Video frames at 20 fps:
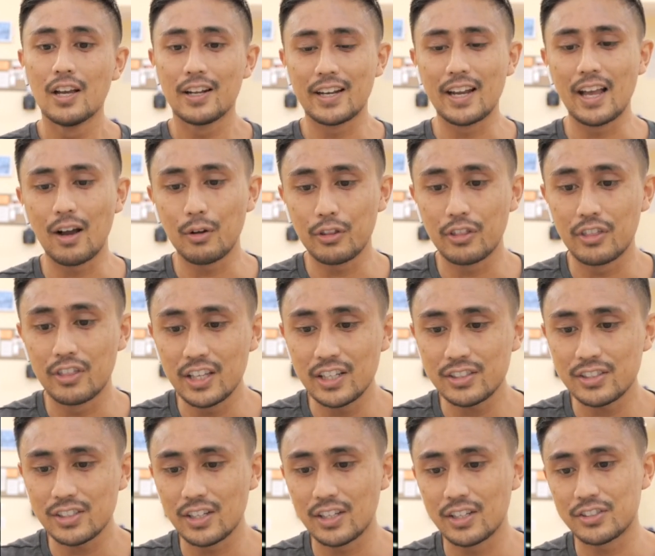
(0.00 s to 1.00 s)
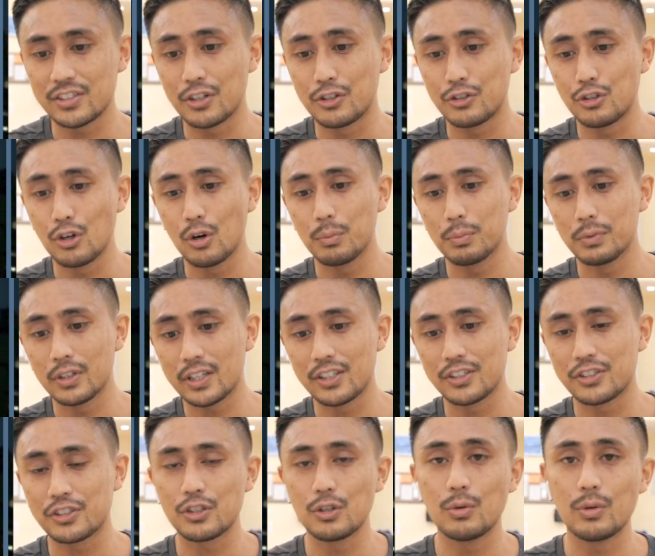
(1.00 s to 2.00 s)
Now, this is a dope looking
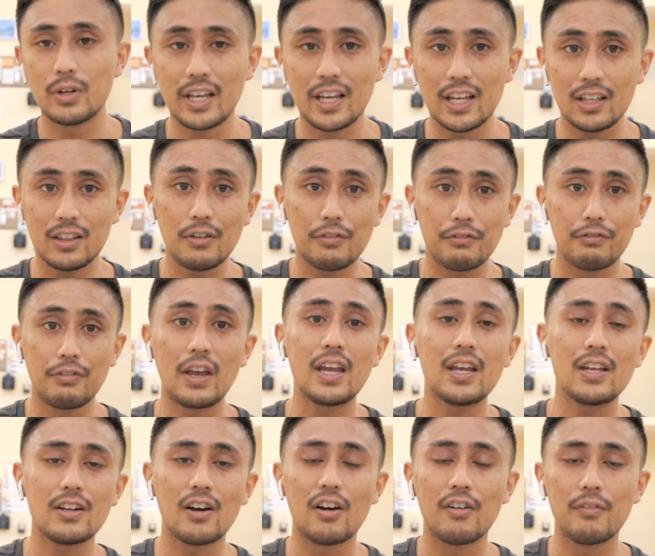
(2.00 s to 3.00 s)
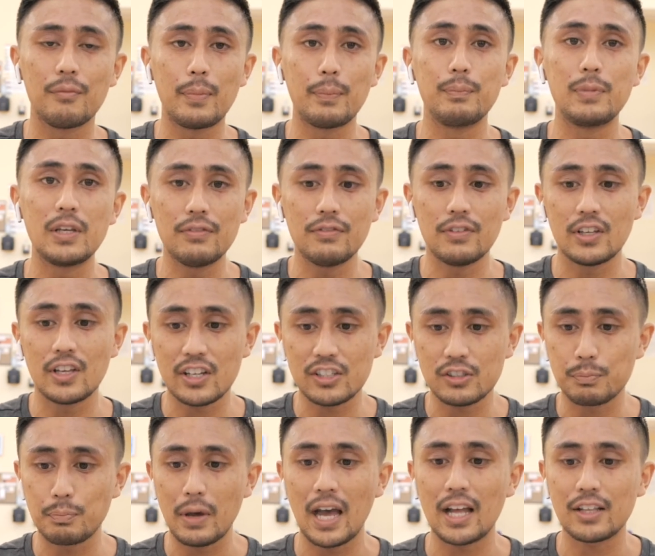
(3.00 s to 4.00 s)
suit in the vein of
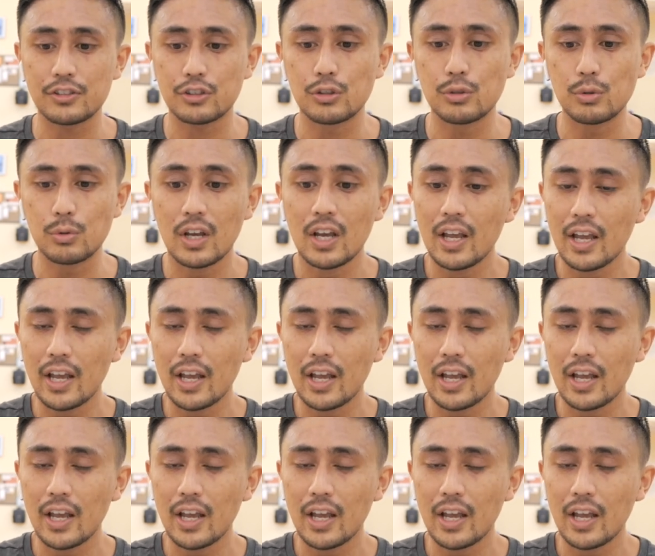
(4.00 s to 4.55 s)
BVS bat suit.